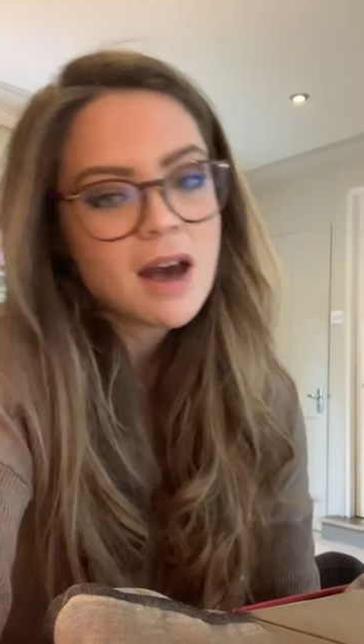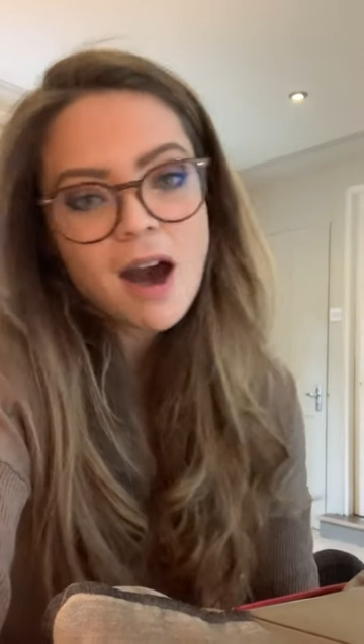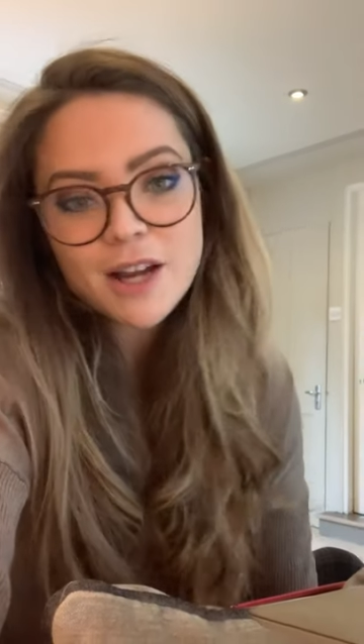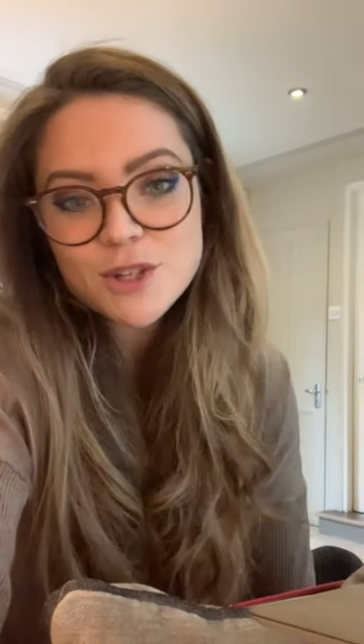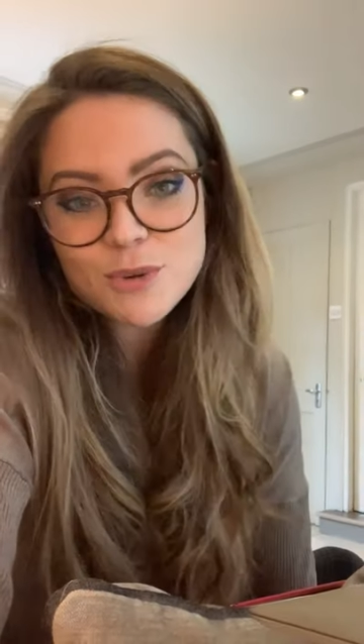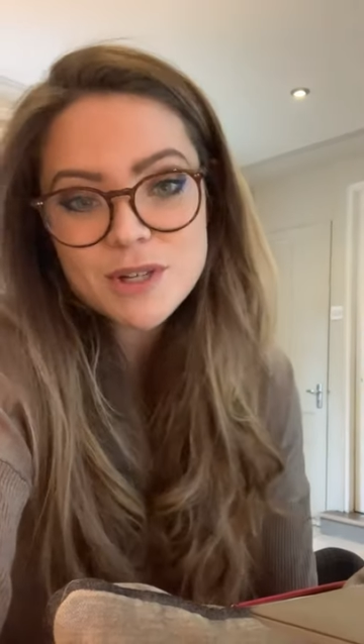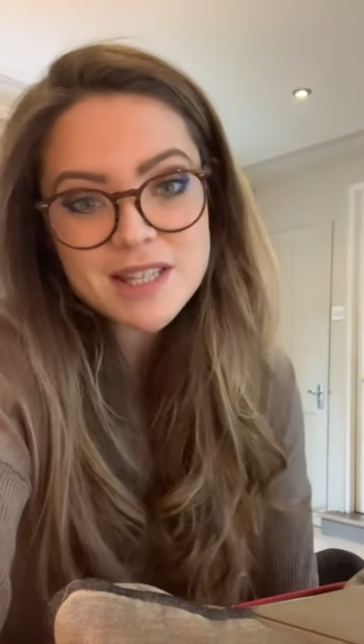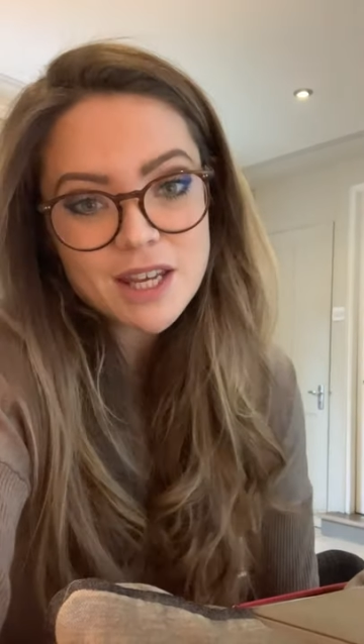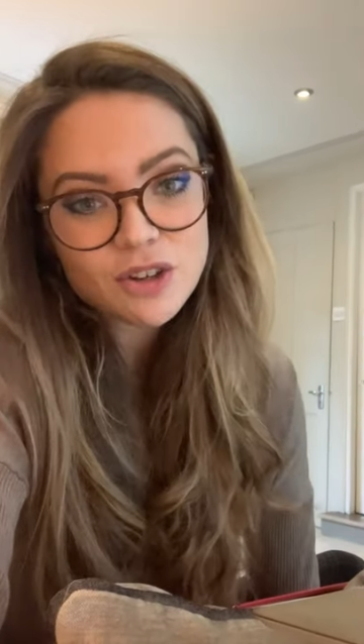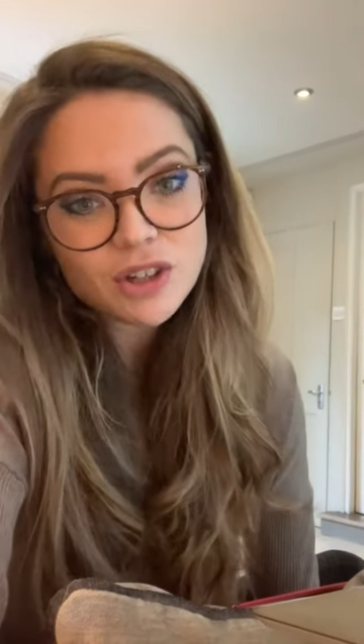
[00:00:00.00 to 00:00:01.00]
I just want to
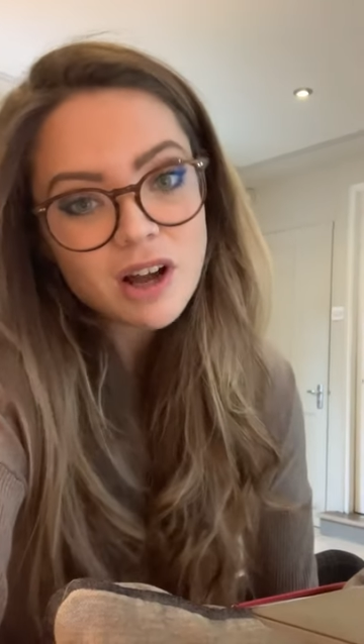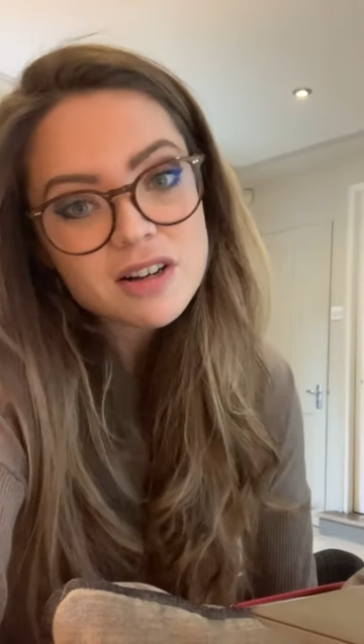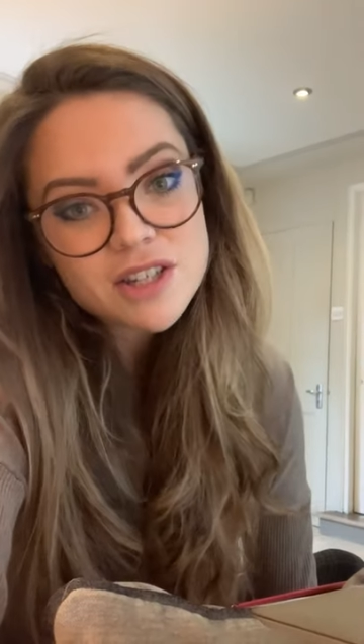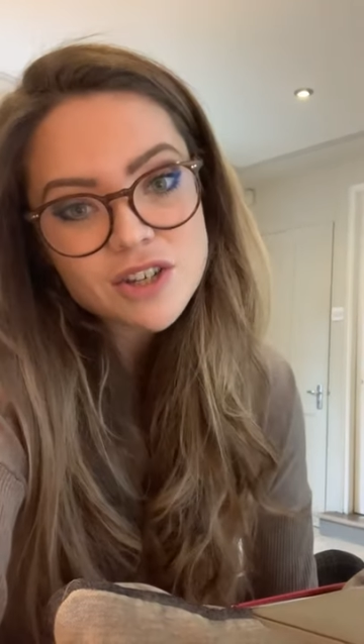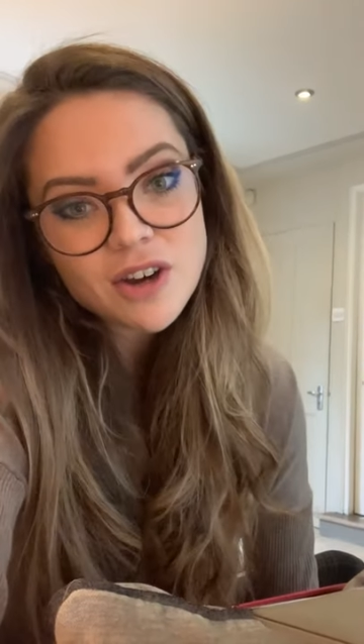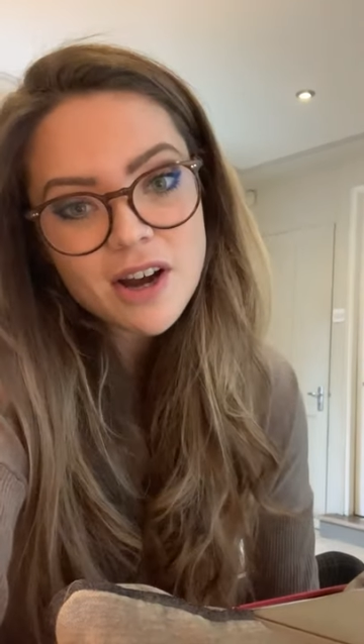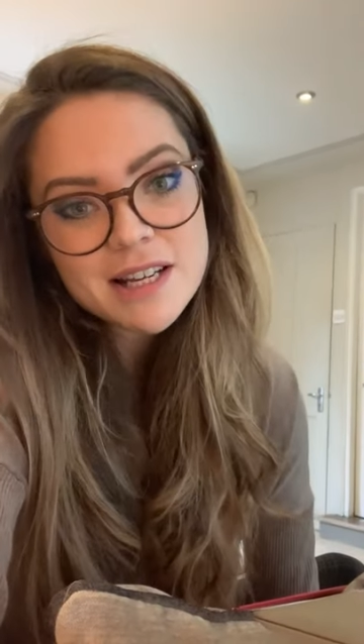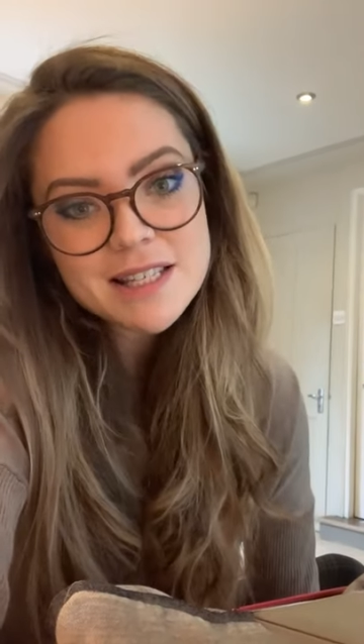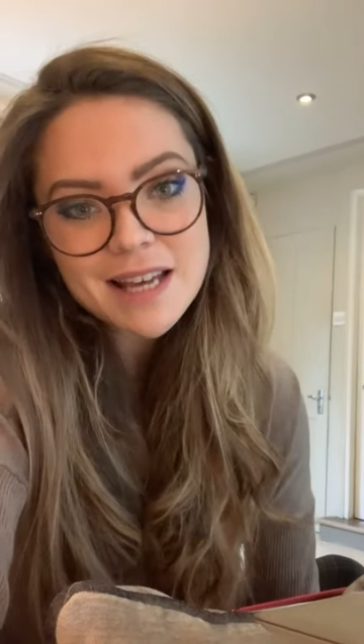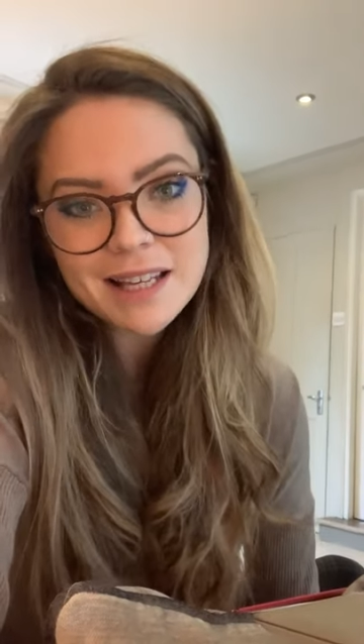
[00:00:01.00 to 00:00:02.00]
say good luck to you
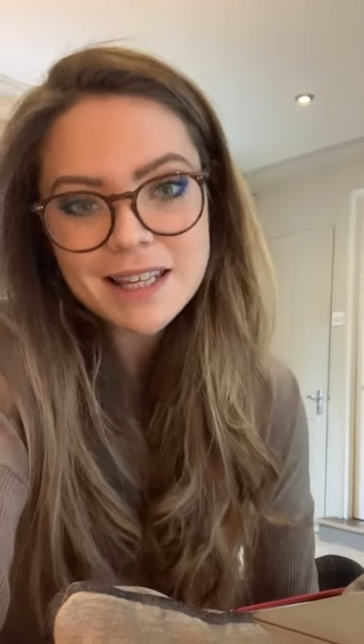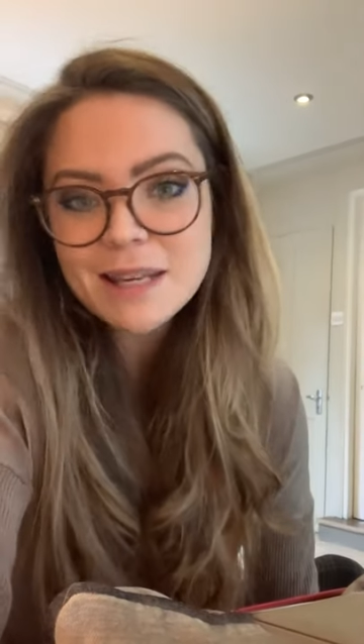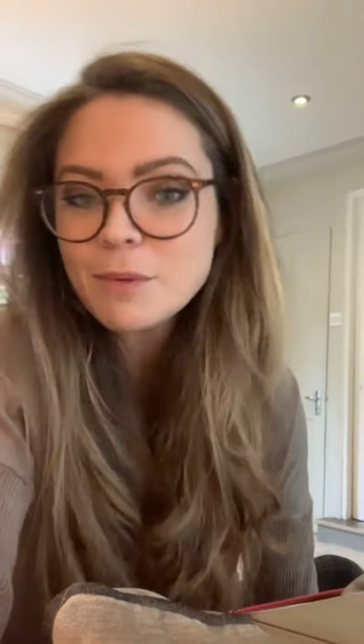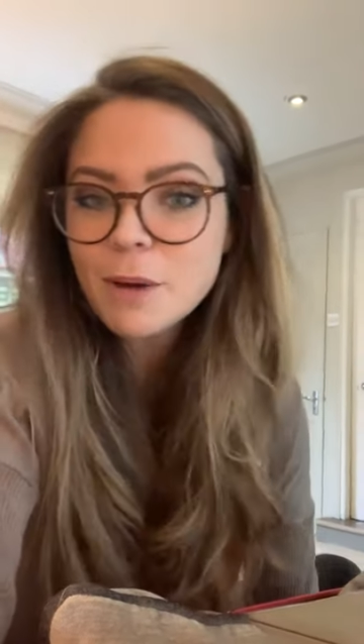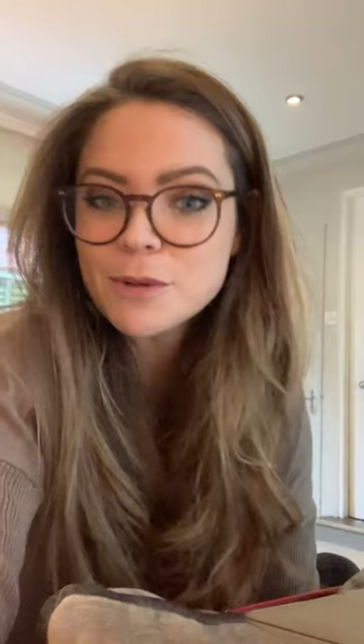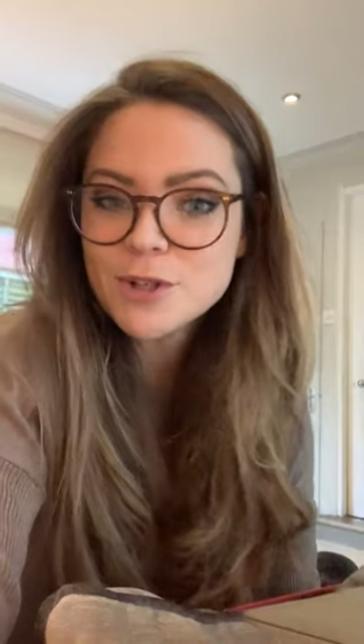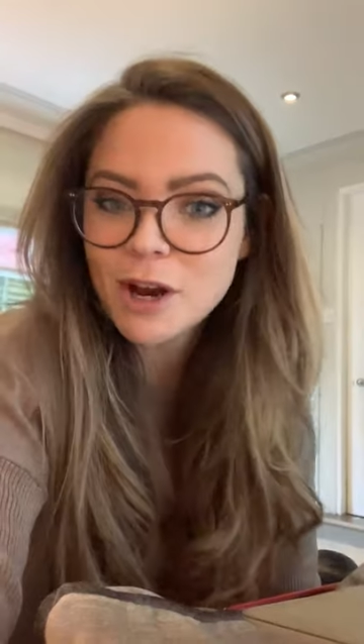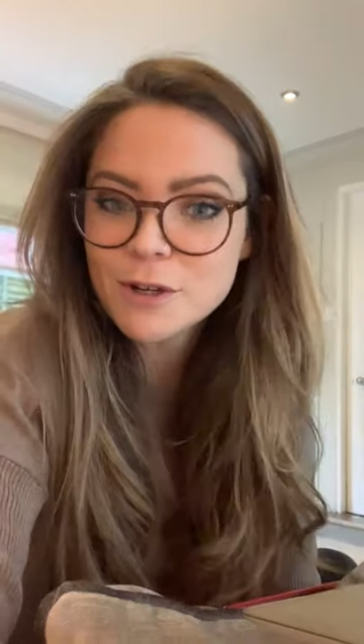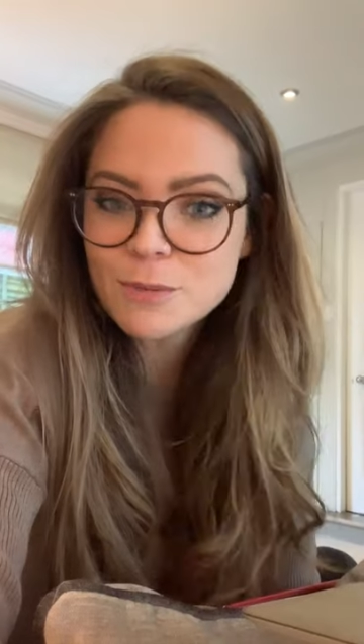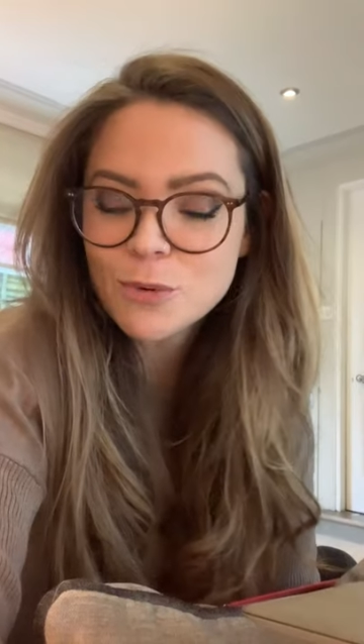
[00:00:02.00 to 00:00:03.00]
guys and keep up the
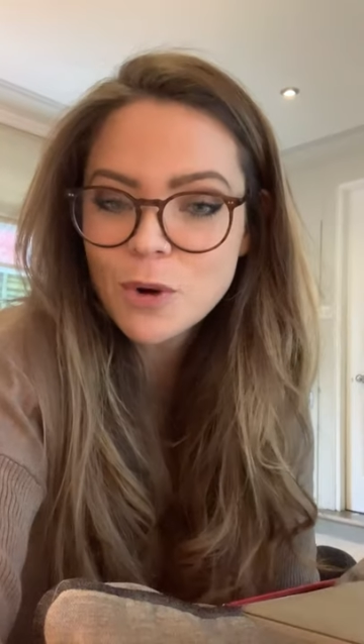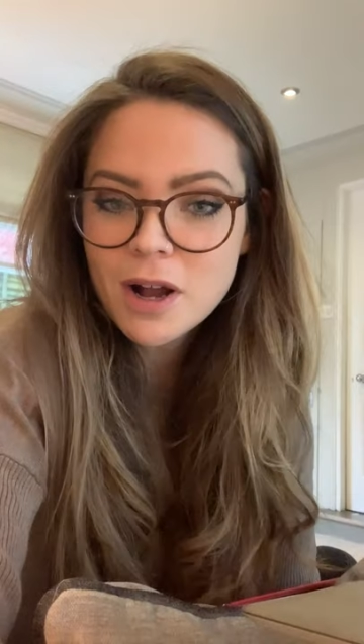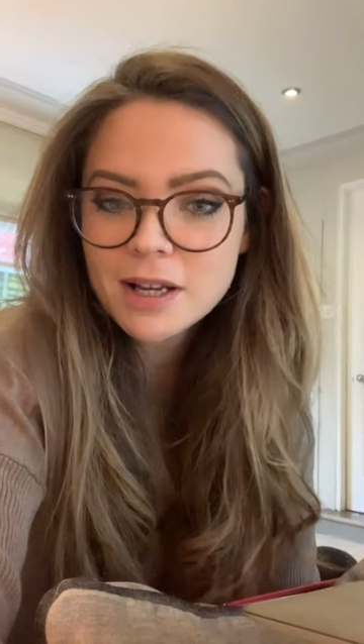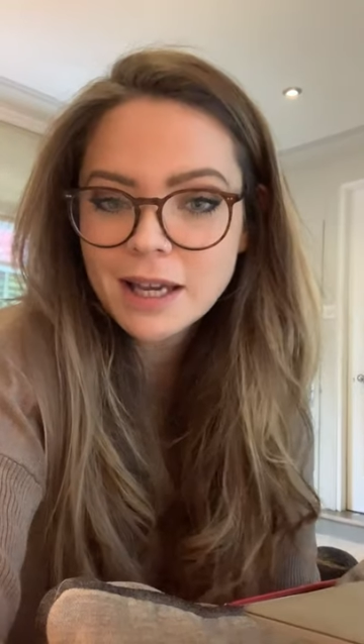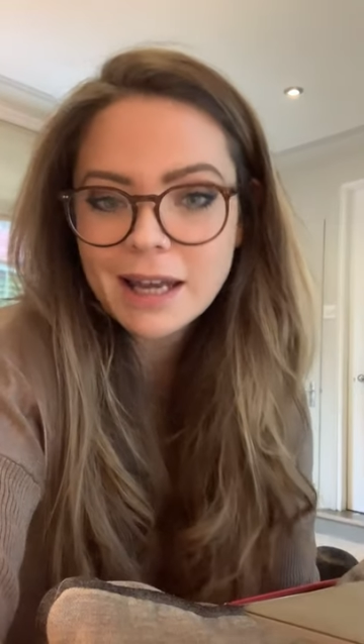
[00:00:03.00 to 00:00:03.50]
charitable work,